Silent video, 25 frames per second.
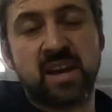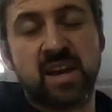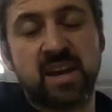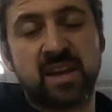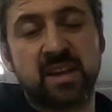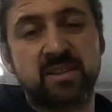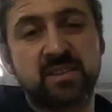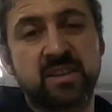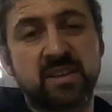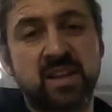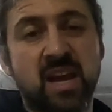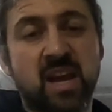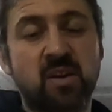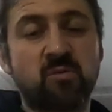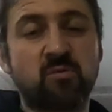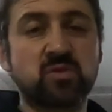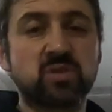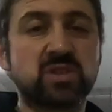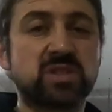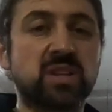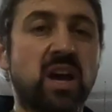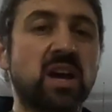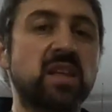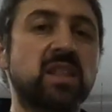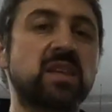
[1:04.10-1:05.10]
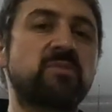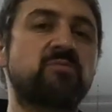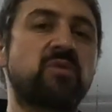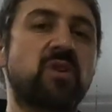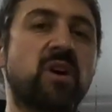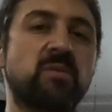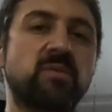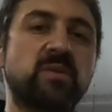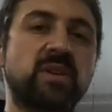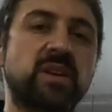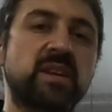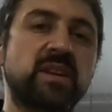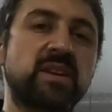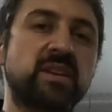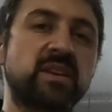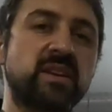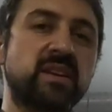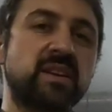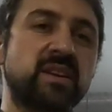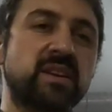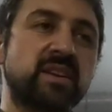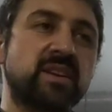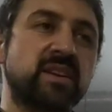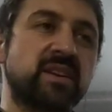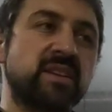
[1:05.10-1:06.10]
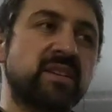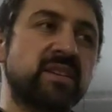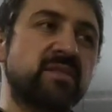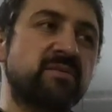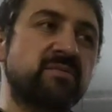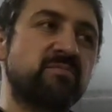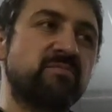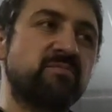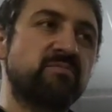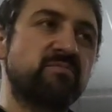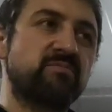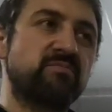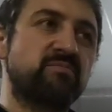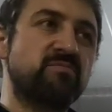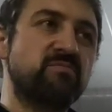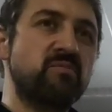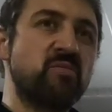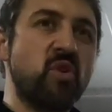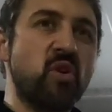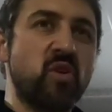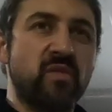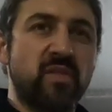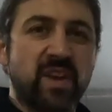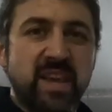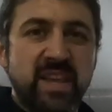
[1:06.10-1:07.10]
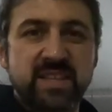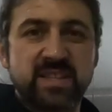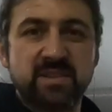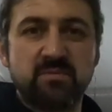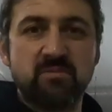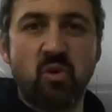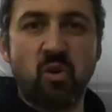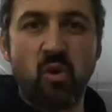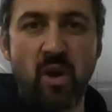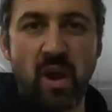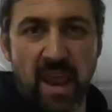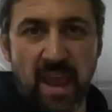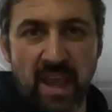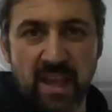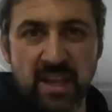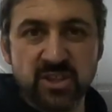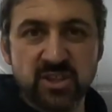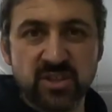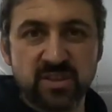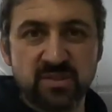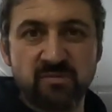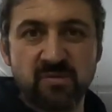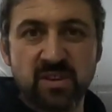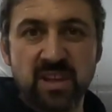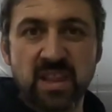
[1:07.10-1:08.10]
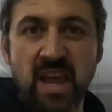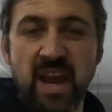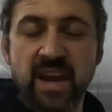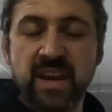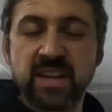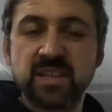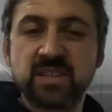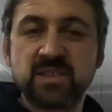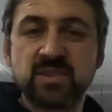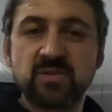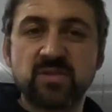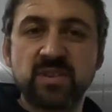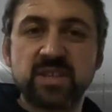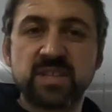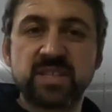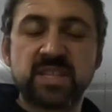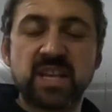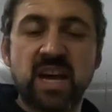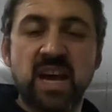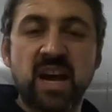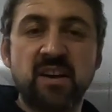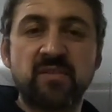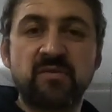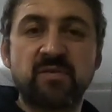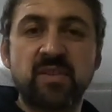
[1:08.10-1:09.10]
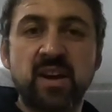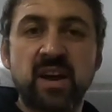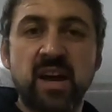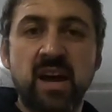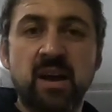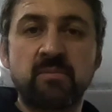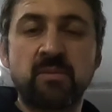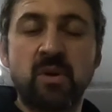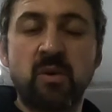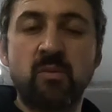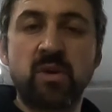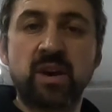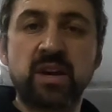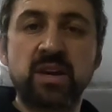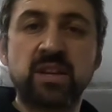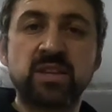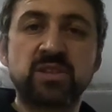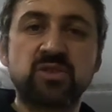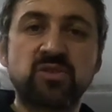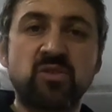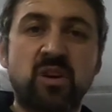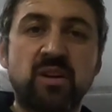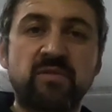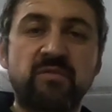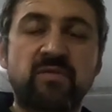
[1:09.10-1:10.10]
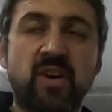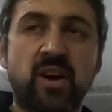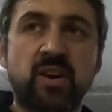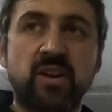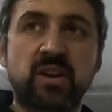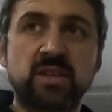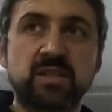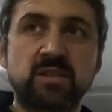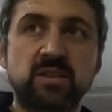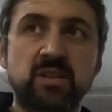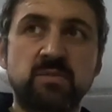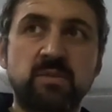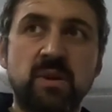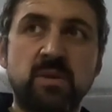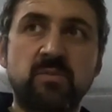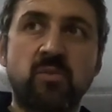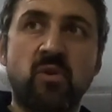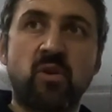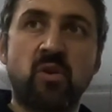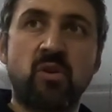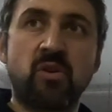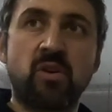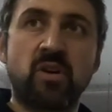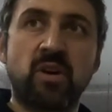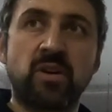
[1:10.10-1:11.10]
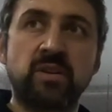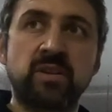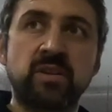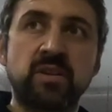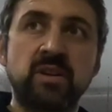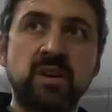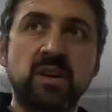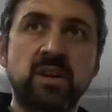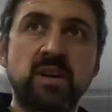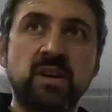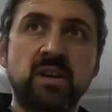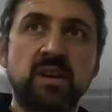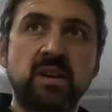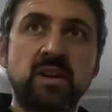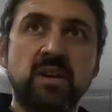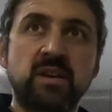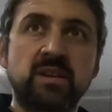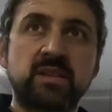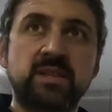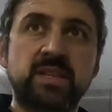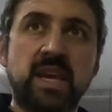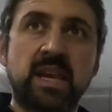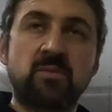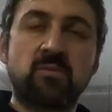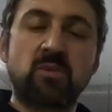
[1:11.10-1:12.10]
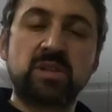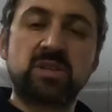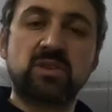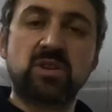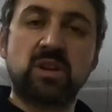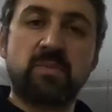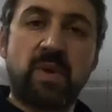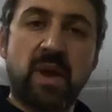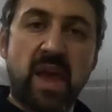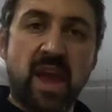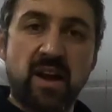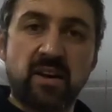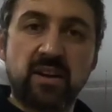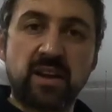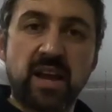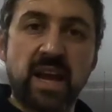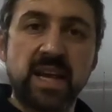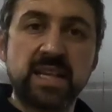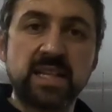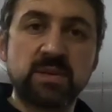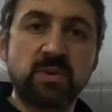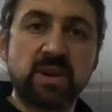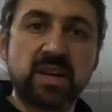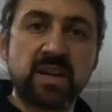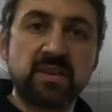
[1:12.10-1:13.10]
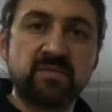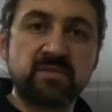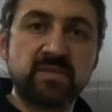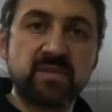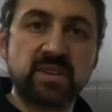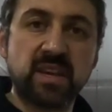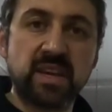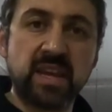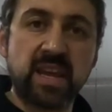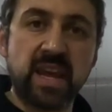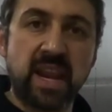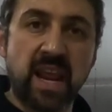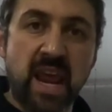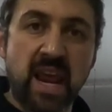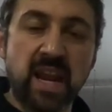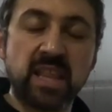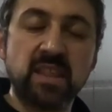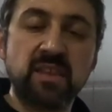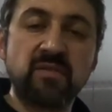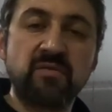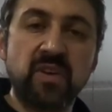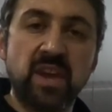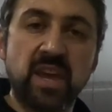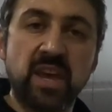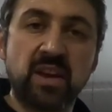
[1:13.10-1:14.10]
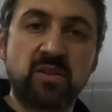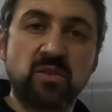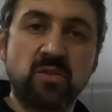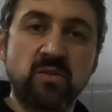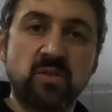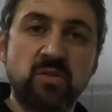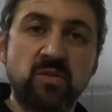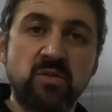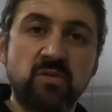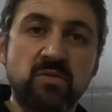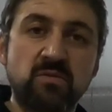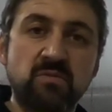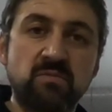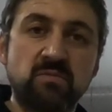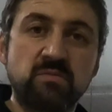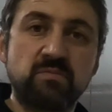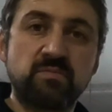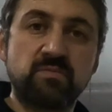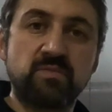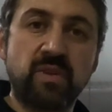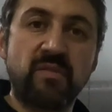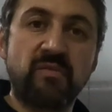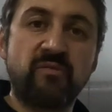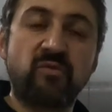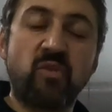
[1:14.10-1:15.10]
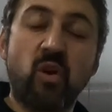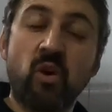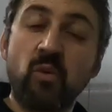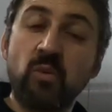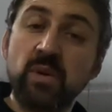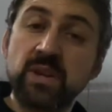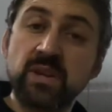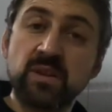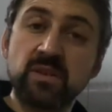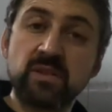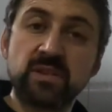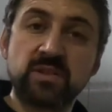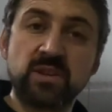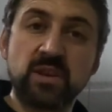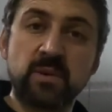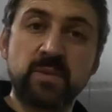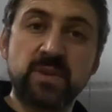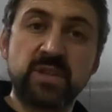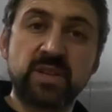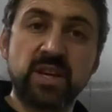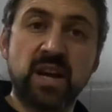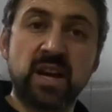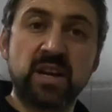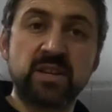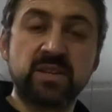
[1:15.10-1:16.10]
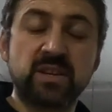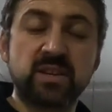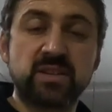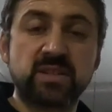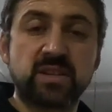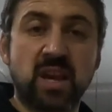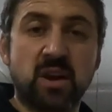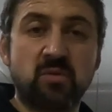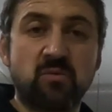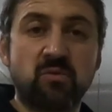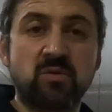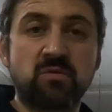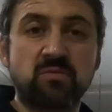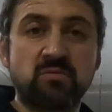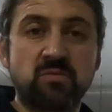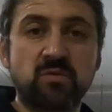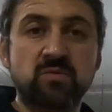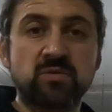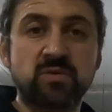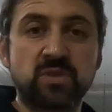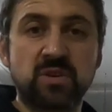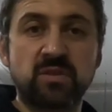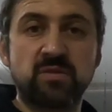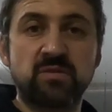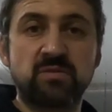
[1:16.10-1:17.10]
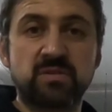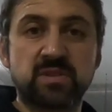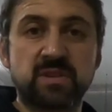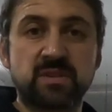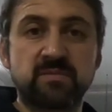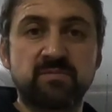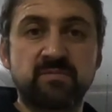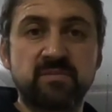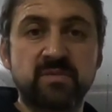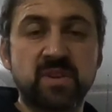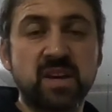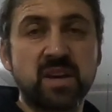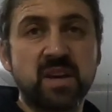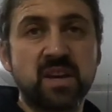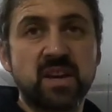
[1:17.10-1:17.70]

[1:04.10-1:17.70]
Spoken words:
and you know, we'll slowly probably move into more engine related sort of stuff, but we're going to try and focus a little bit more on seeing what sort of power gains we can get out of the vehicle before we do the supercharger. So we'll do some